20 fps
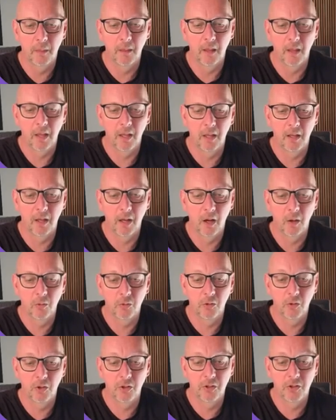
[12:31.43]
And now,
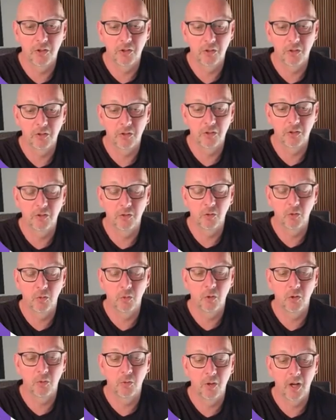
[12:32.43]
for instance, you
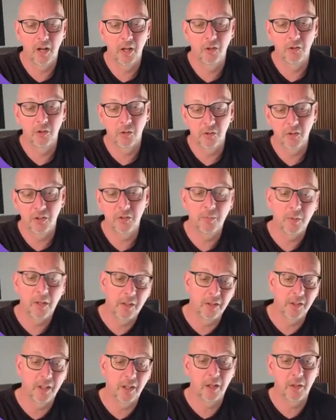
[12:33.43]
could react to this by
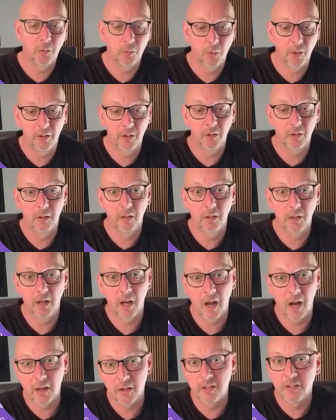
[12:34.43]
saying, when the
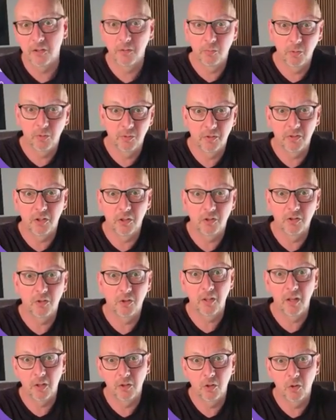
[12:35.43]
card is moved into
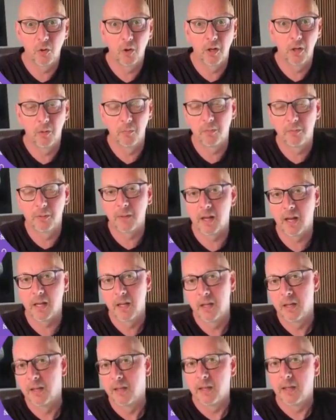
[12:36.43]
that column,
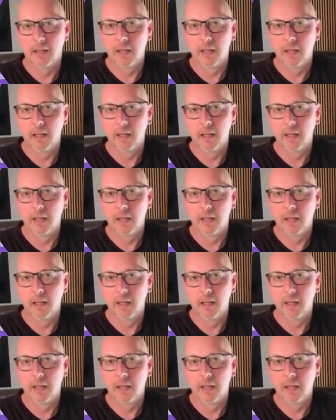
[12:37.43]
I'll